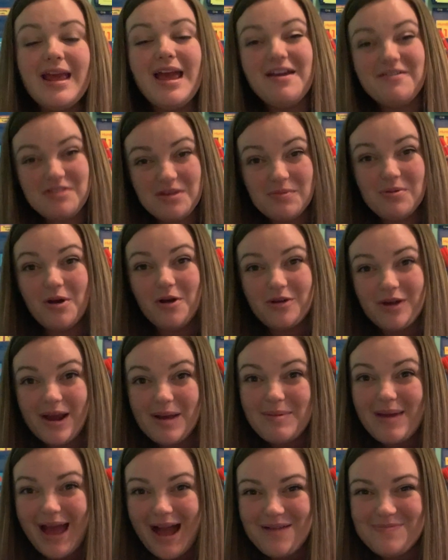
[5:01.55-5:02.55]
if the
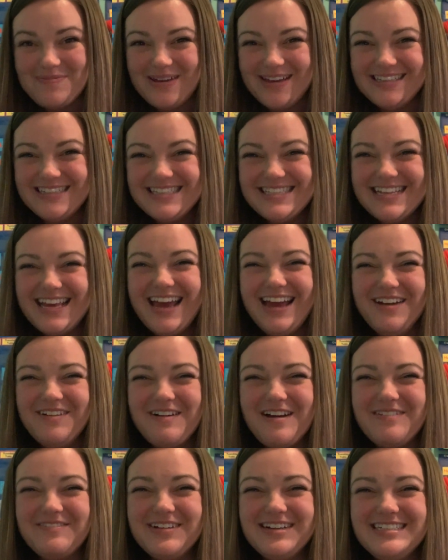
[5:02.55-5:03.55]
program happens,
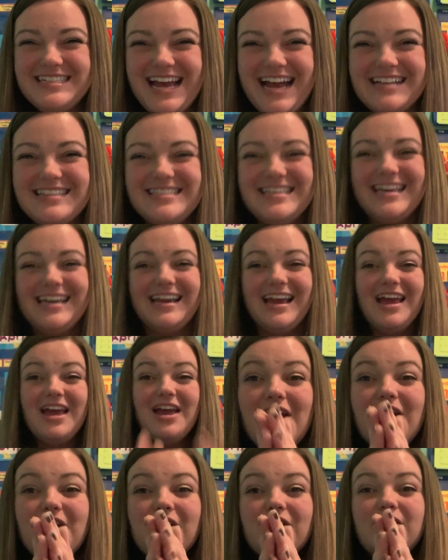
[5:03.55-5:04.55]
when we're dancing,
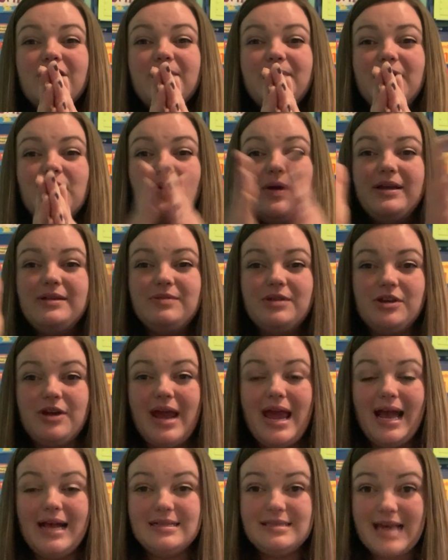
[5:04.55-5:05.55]
you're going to be going with
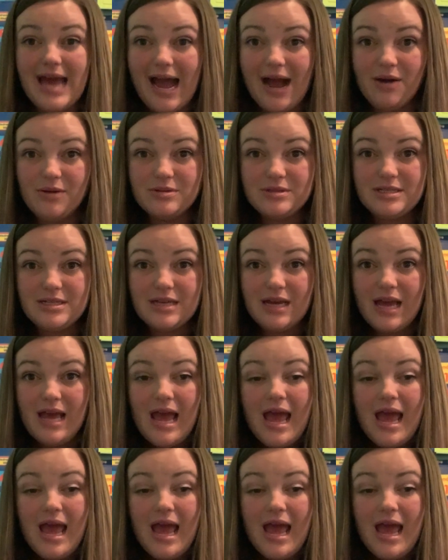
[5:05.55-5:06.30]
your hands out.